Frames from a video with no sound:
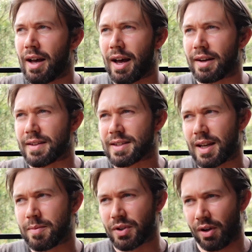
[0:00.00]
And at the
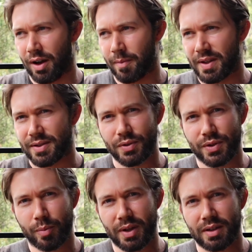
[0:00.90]
same time, there's
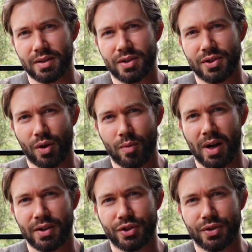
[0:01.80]
also been so
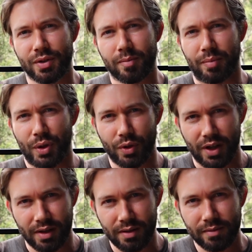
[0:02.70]
much
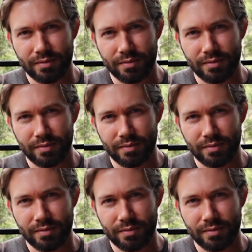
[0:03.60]
beauty,